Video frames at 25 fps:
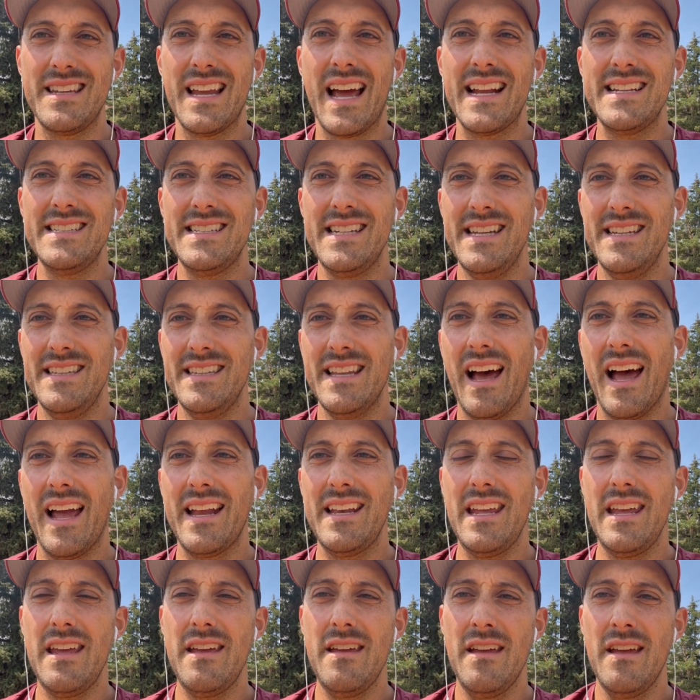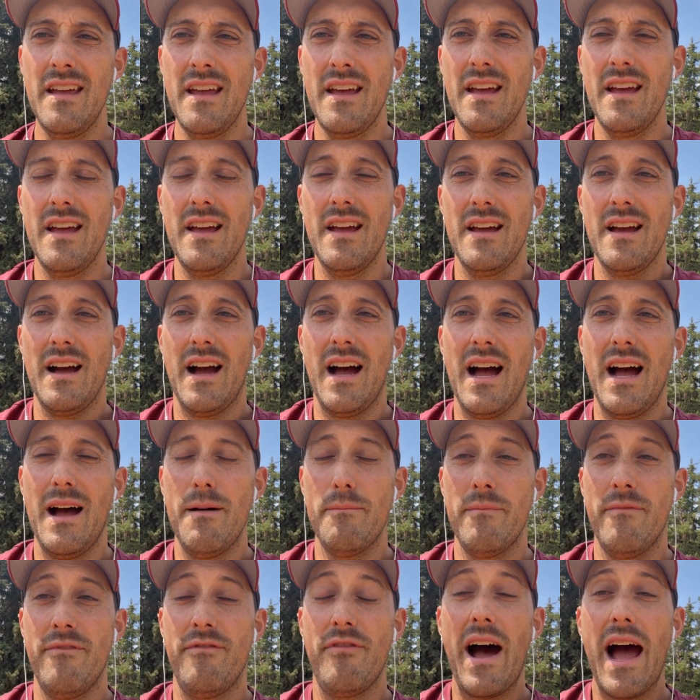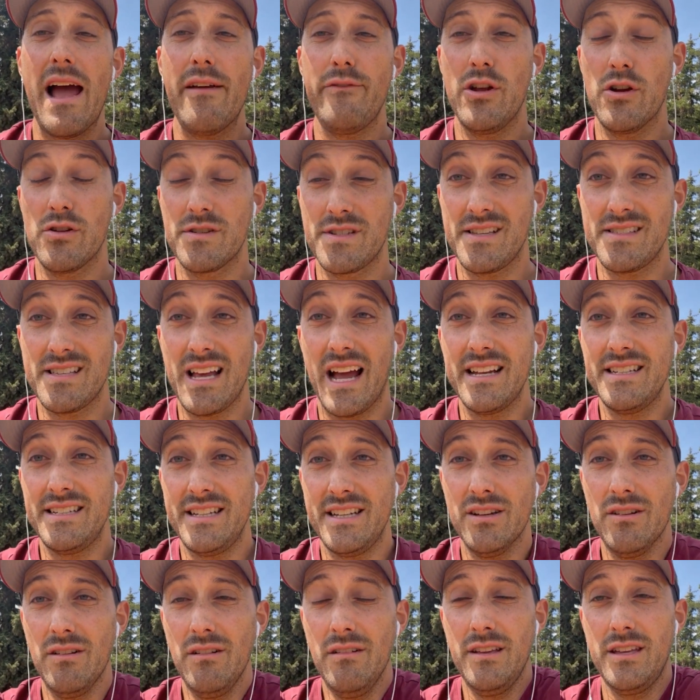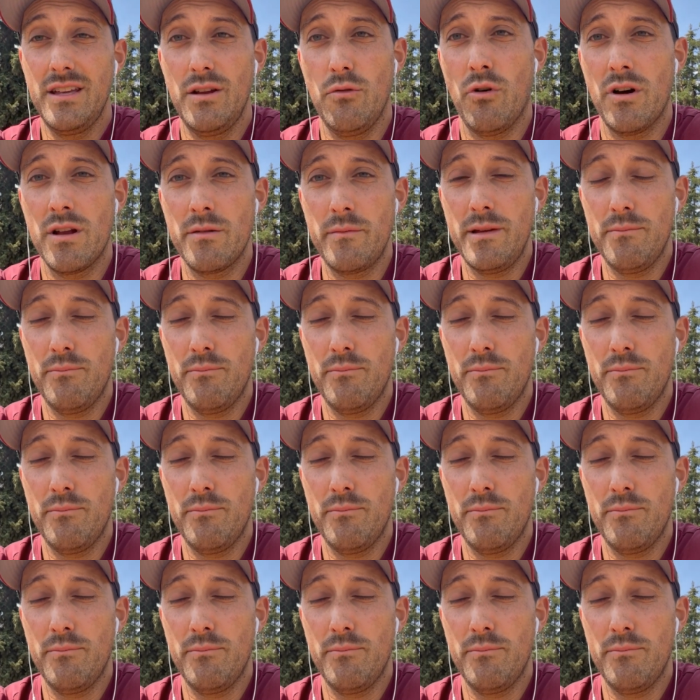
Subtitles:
1990, 5 years is ideal. You want to be